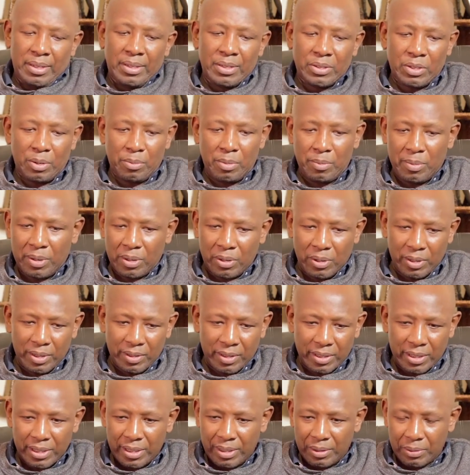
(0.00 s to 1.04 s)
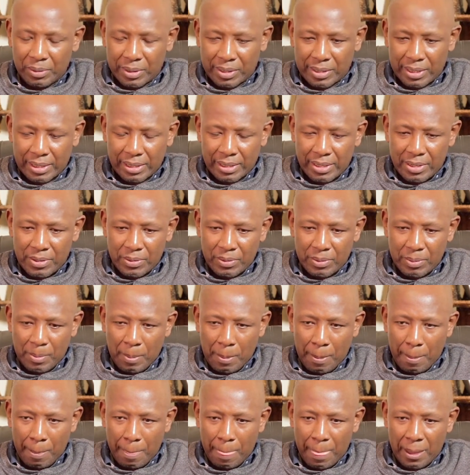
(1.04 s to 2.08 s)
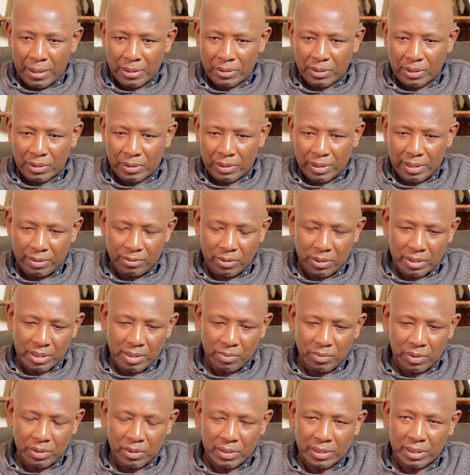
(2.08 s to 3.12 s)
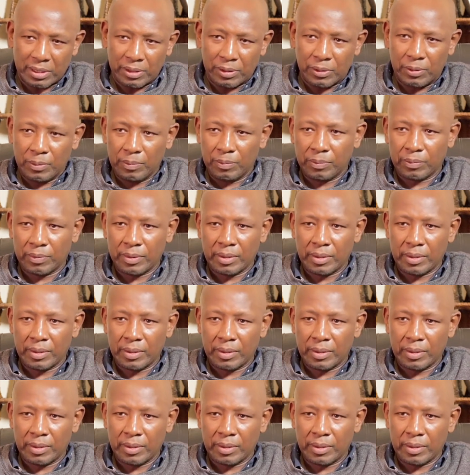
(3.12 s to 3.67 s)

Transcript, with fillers: So I remember calling the girl. We sat down. So I told her, I've got something to tell you.